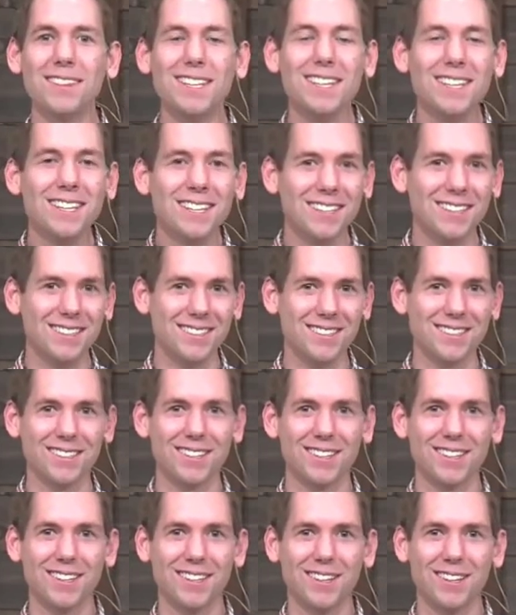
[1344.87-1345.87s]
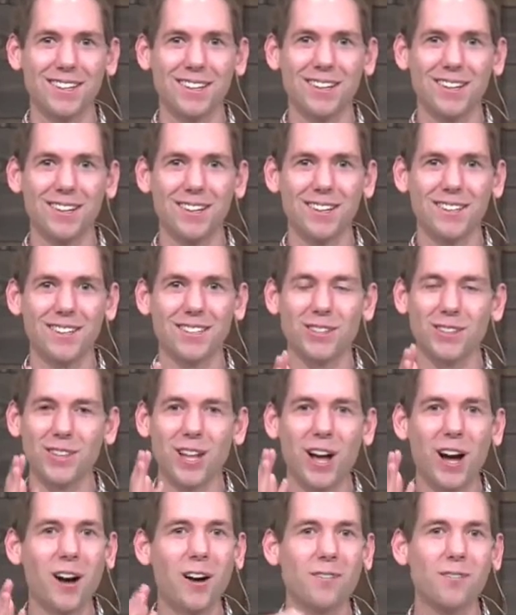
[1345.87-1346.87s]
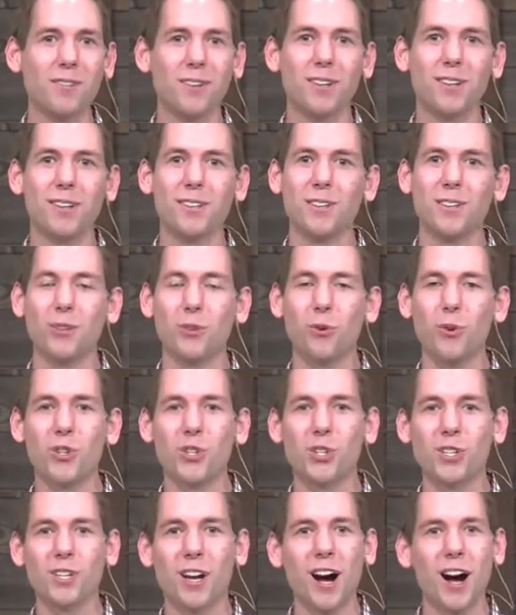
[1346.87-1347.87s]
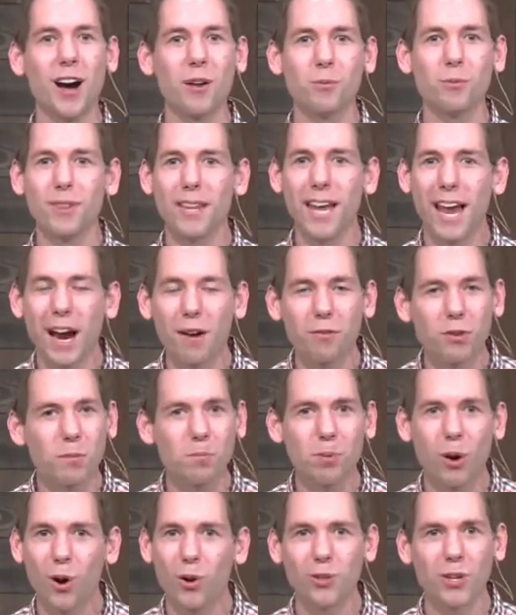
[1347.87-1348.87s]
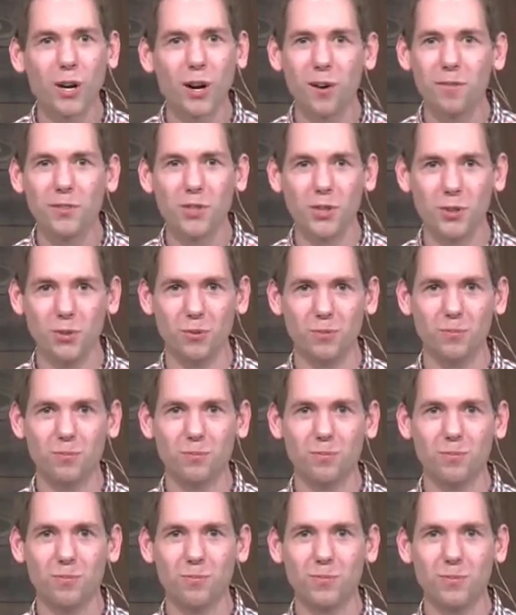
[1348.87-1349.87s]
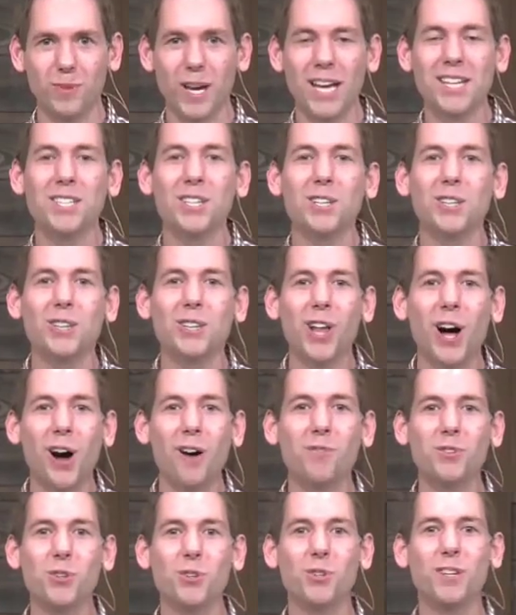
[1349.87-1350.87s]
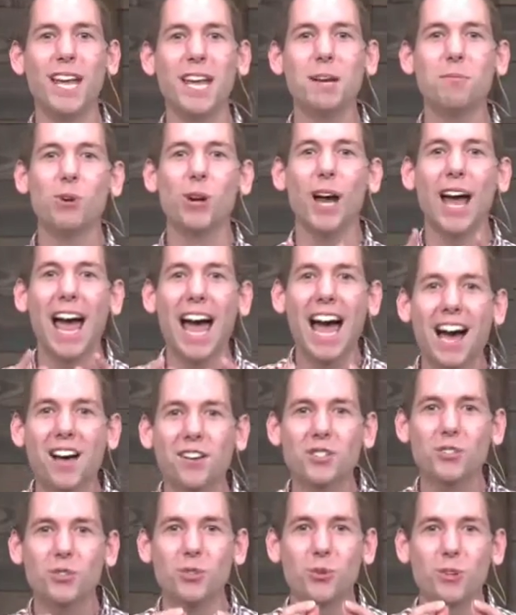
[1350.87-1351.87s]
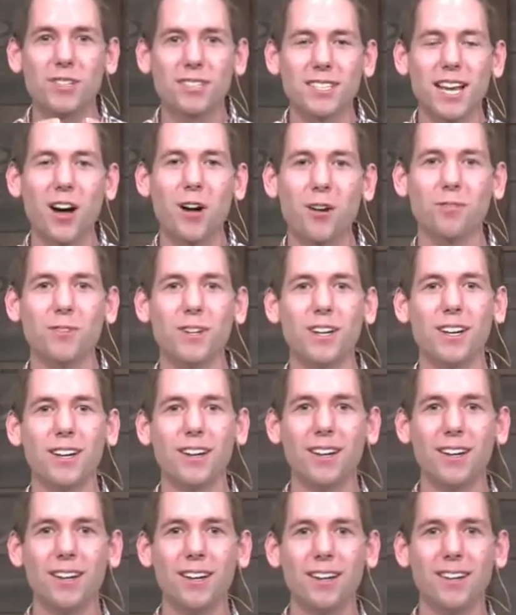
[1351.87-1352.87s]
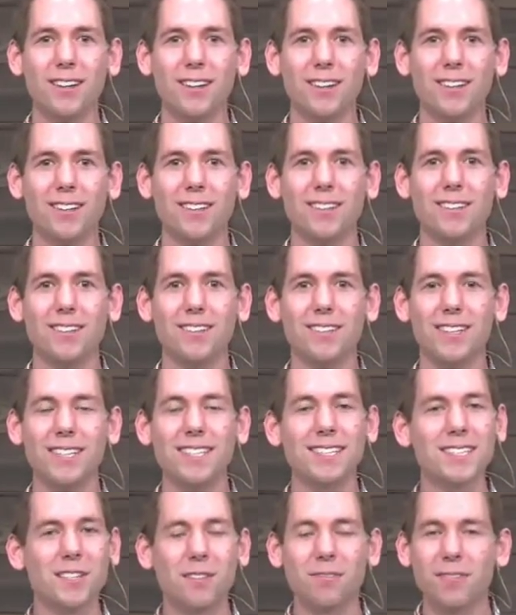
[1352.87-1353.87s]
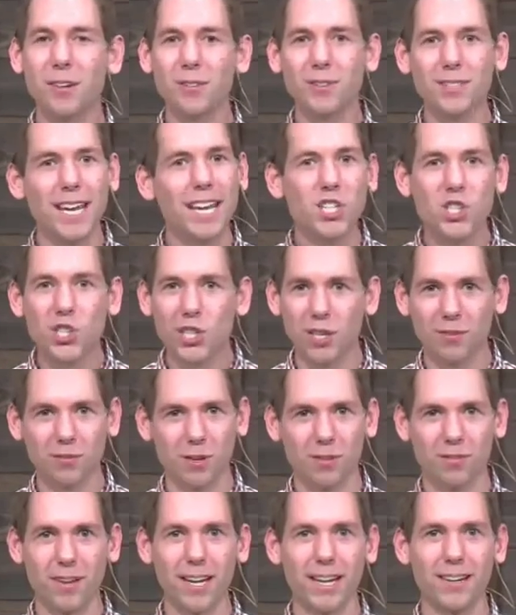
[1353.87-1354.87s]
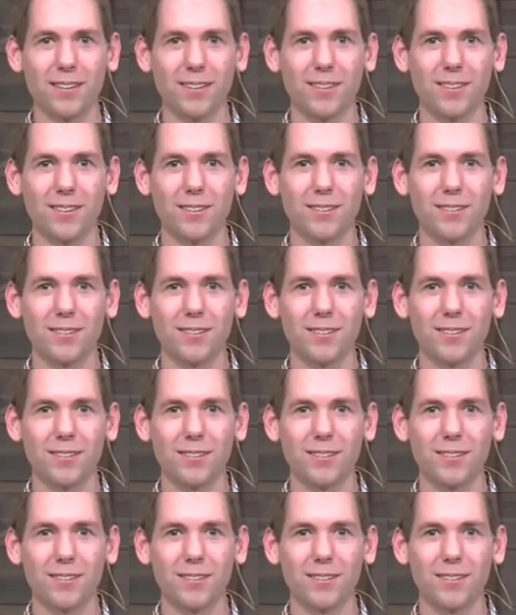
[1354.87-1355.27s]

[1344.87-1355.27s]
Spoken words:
These, to love the Lord your God with every part of you and to love your neighbor as yourself, this is the foundation of our faith.